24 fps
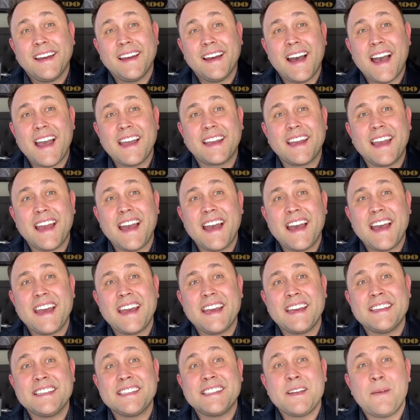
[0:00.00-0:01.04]
Hi
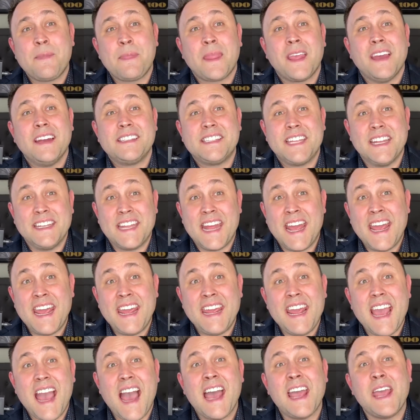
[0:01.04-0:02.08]
guys!
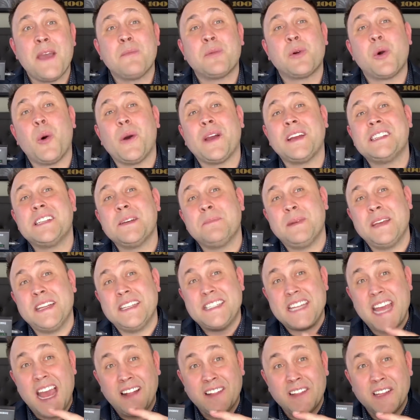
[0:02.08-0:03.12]
Today I am going to be
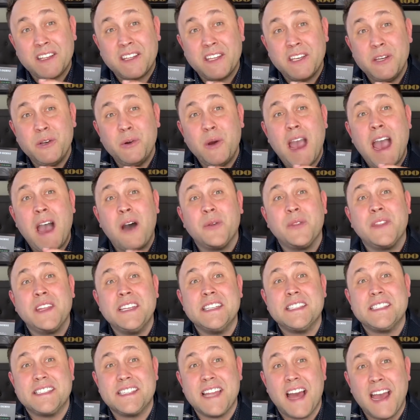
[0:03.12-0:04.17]
telling you how
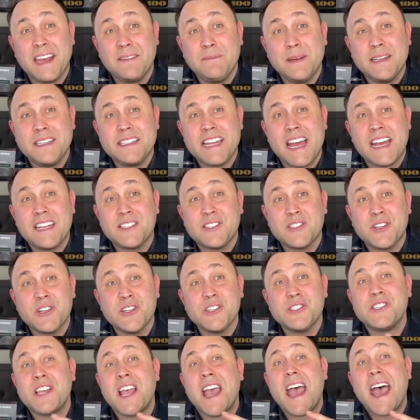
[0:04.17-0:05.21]
these diamond
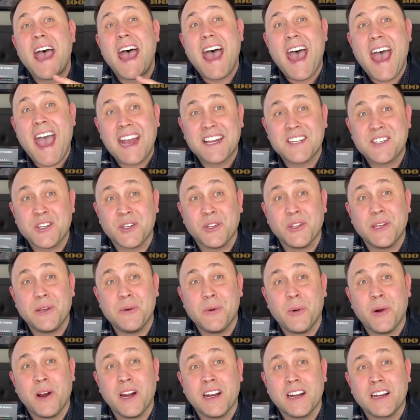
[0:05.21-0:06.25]
testers actually
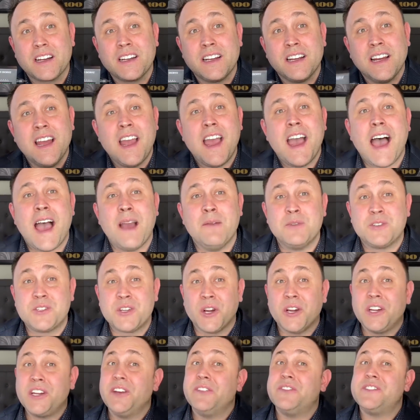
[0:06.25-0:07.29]
work. I'm
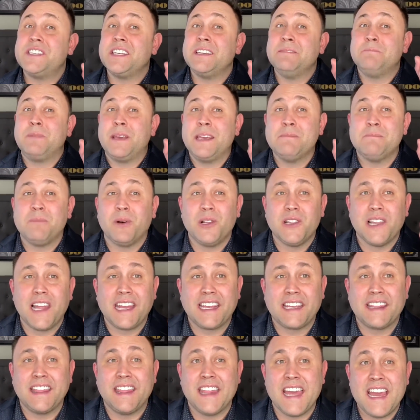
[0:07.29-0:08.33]
sure you've seen people
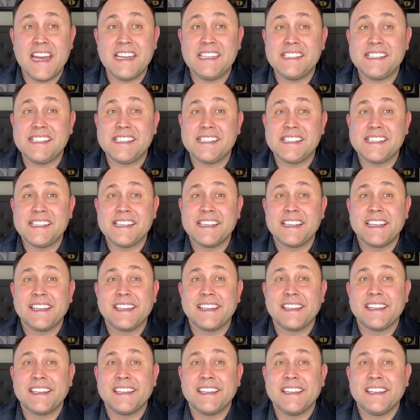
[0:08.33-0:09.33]
like this. Real!